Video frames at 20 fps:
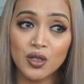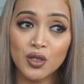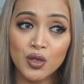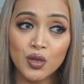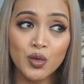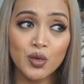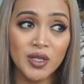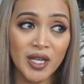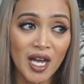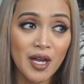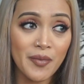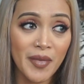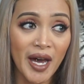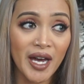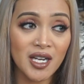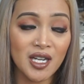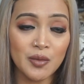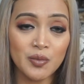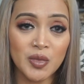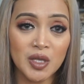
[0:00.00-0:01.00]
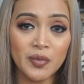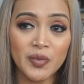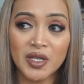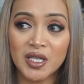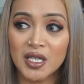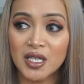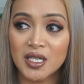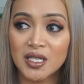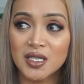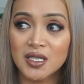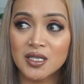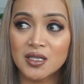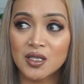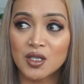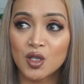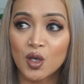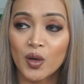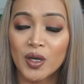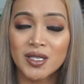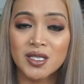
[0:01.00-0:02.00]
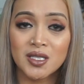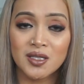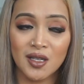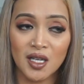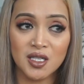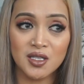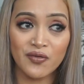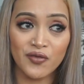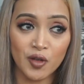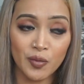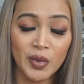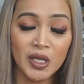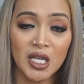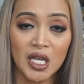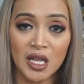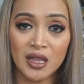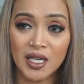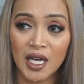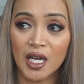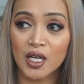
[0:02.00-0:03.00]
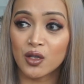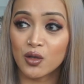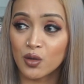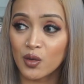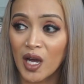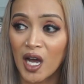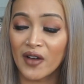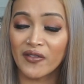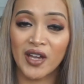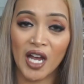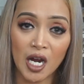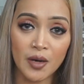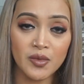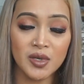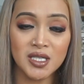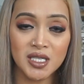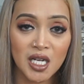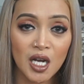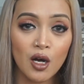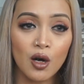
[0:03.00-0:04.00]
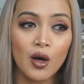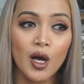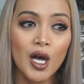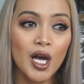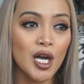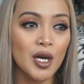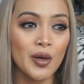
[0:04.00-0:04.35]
You get mad at me because, you know, it's forbidden that you have cameras out.